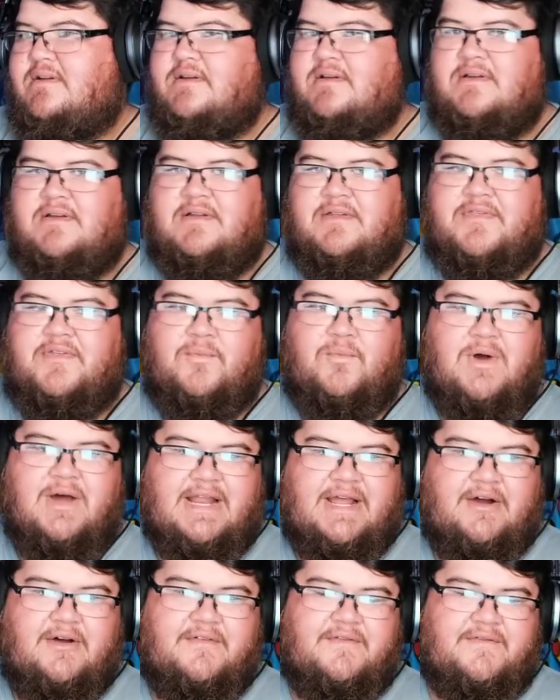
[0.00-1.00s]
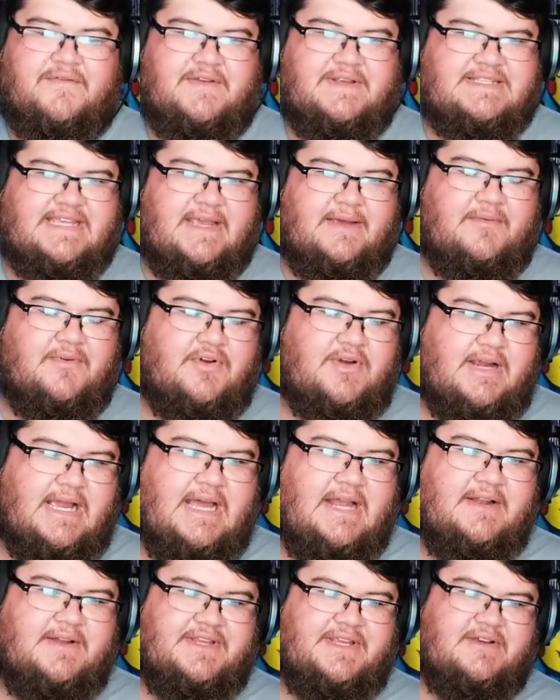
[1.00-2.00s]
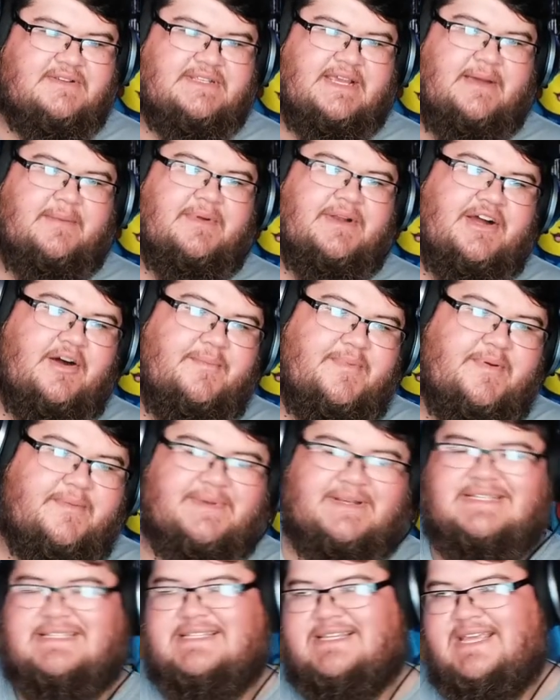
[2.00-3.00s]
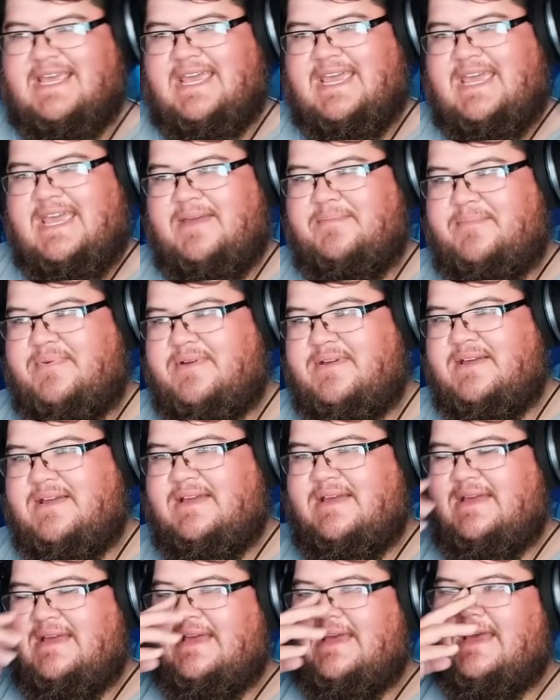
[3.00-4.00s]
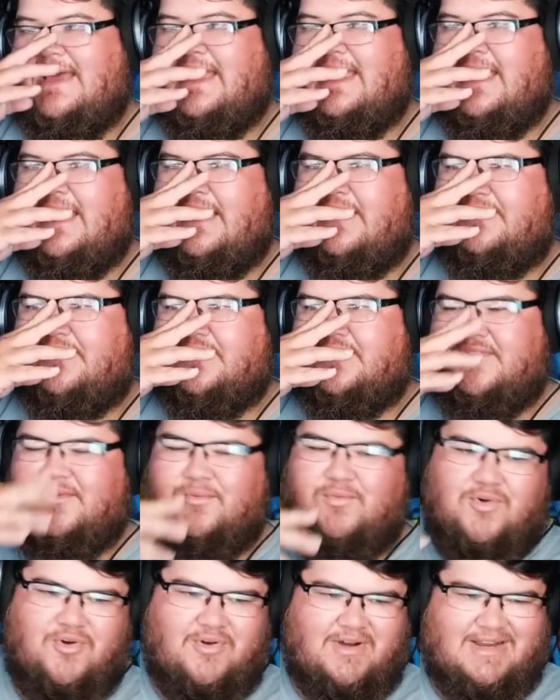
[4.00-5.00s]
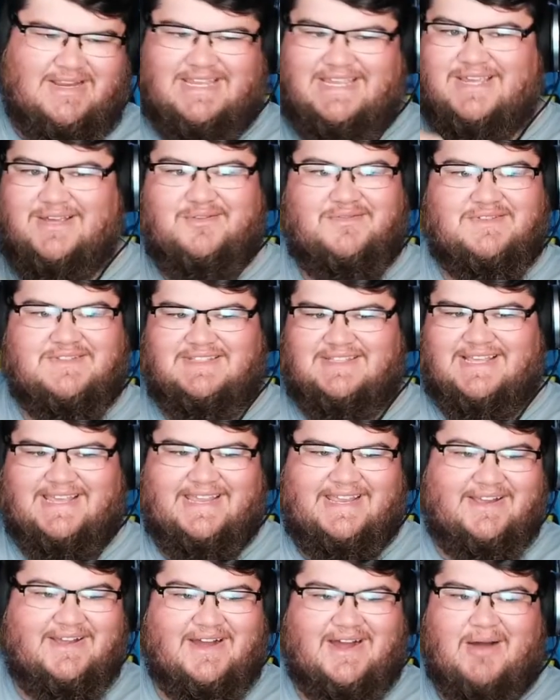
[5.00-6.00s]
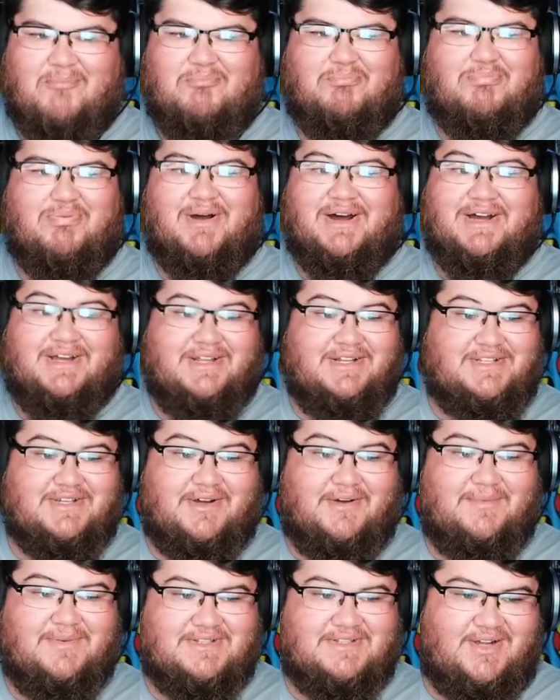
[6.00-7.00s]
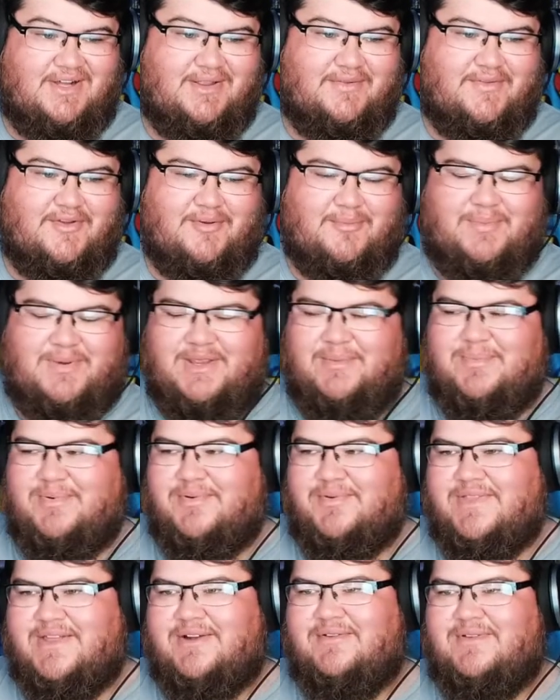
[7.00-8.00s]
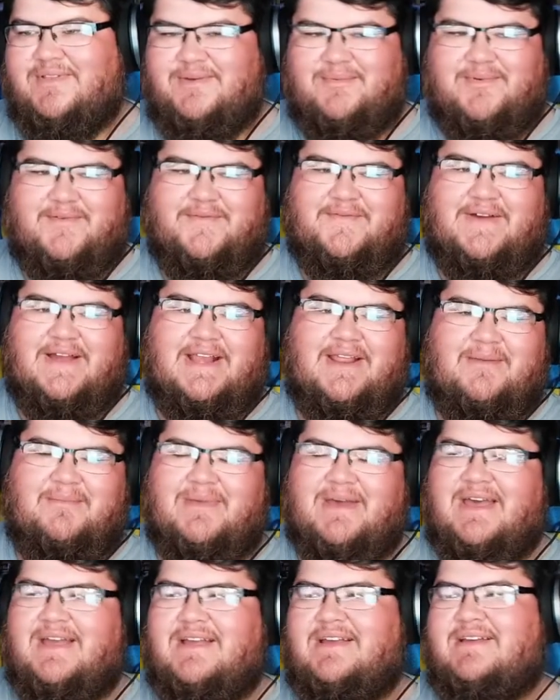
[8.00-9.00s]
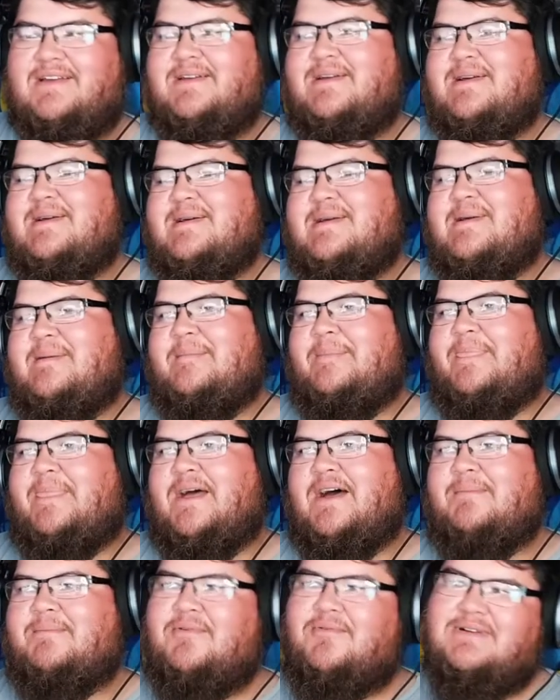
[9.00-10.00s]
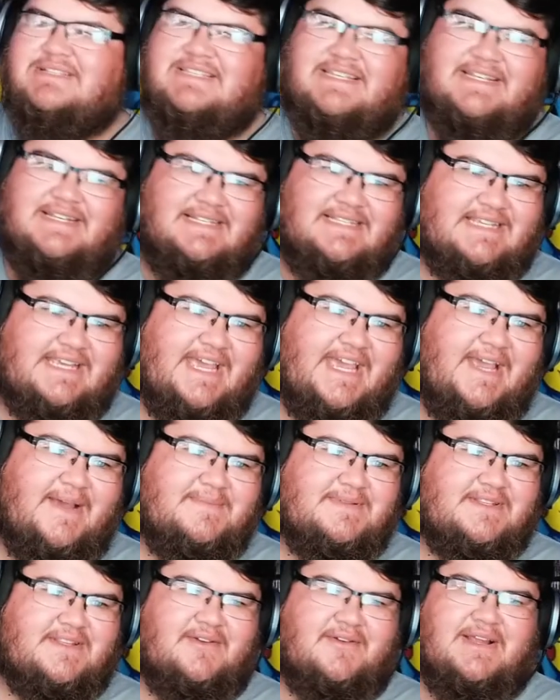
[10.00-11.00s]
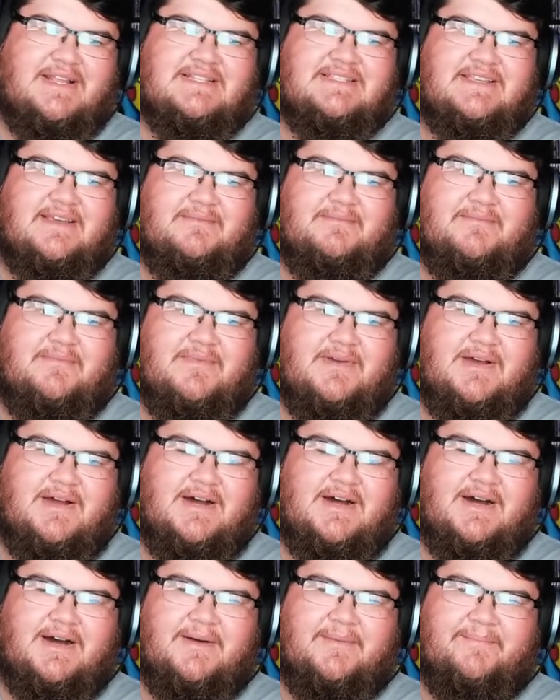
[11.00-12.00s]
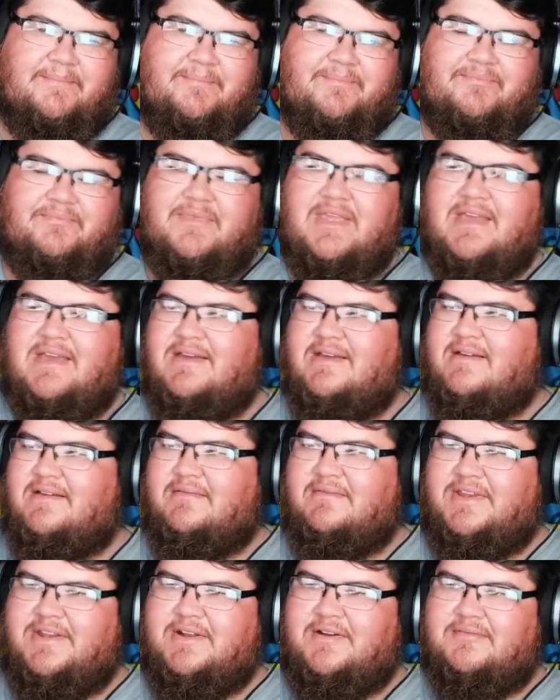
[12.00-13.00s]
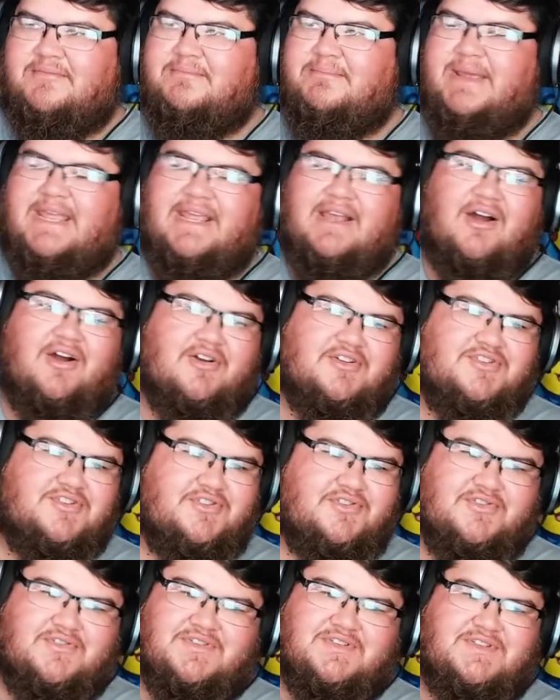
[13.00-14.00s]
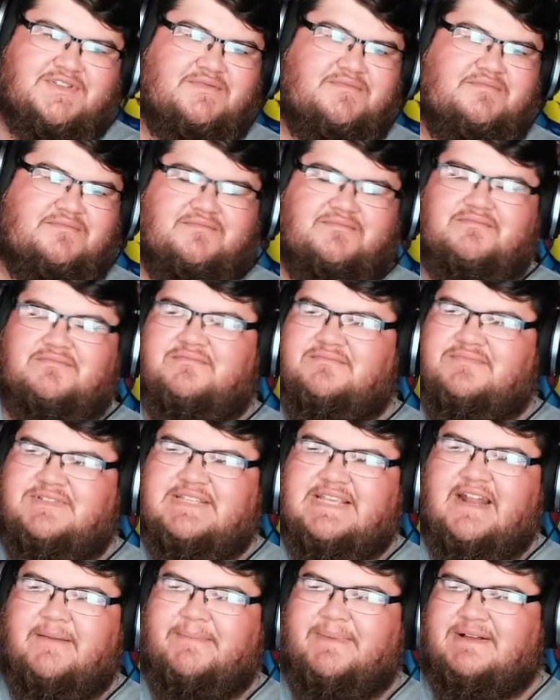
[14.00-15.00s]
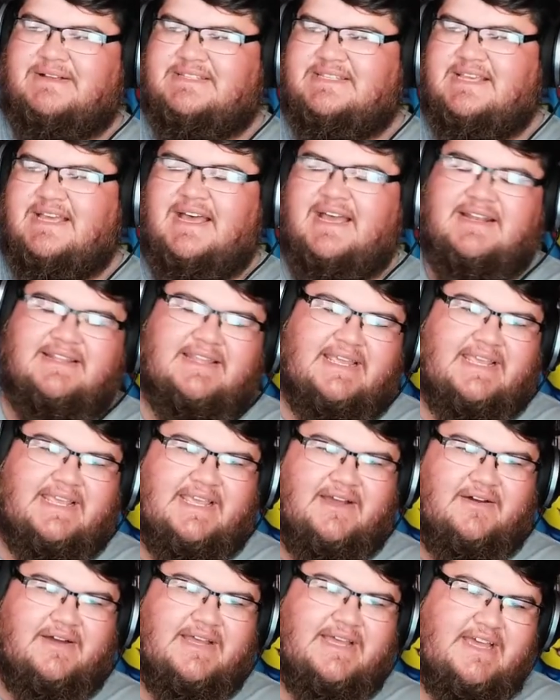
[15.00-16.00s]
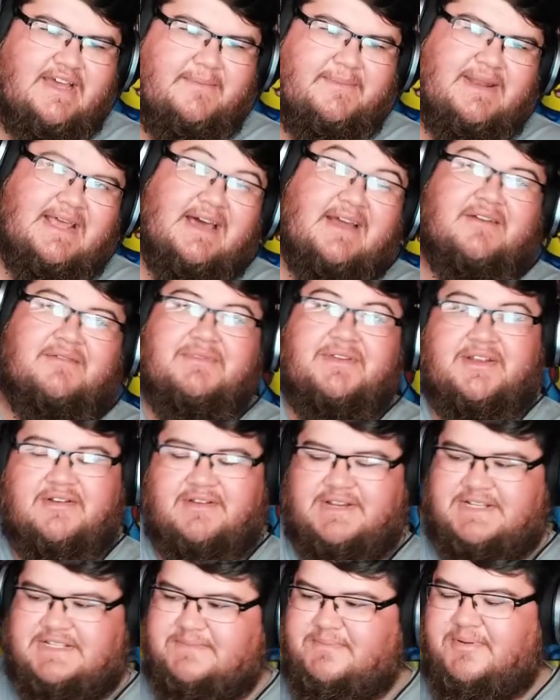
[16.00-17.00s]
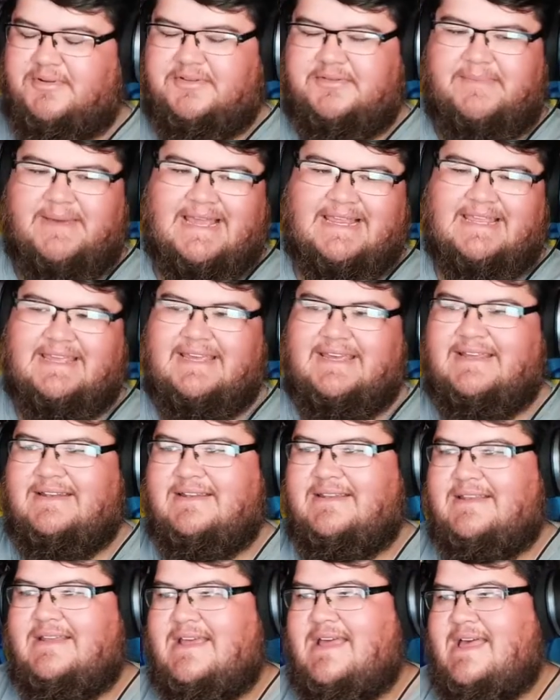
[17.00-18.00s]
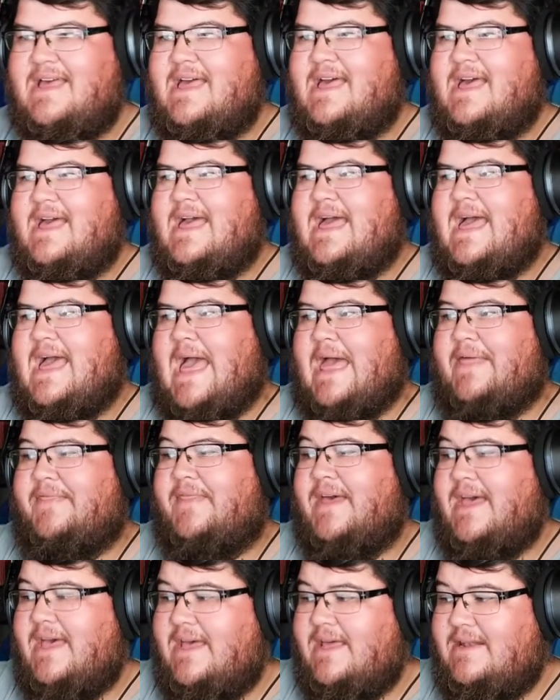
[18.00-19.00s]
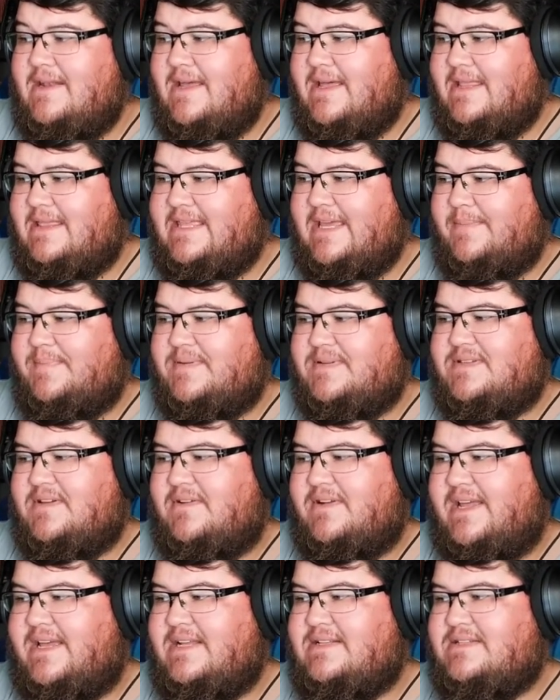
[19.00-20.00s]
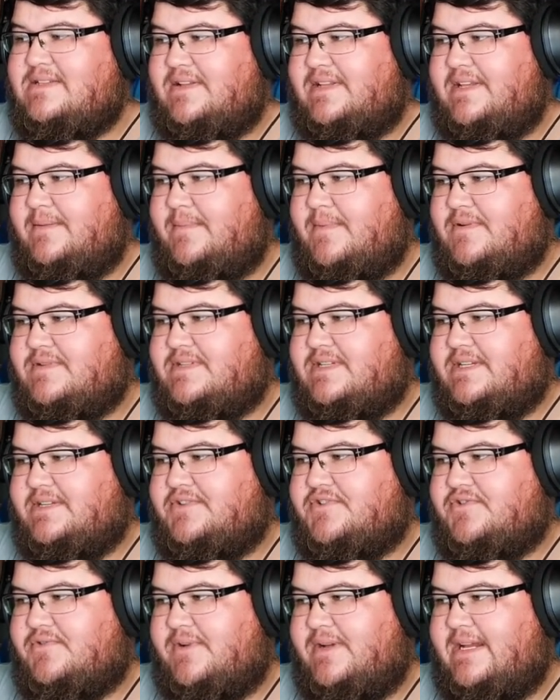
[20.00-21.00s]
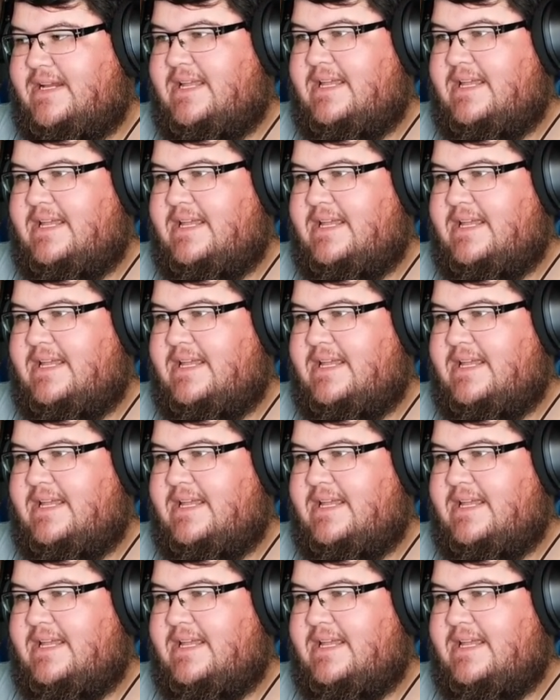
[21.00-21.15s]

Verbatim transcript: the one elf is able, or Arondir is able to help him escape. And after the warg kills like a bunch, almost of their people that are that were fighting back. Uh, but once he escapes, there ends up. Um, you know, being archers set up outside, and they kill him, and Arondir gets pulled back in. And then the episode ends on the most intriguing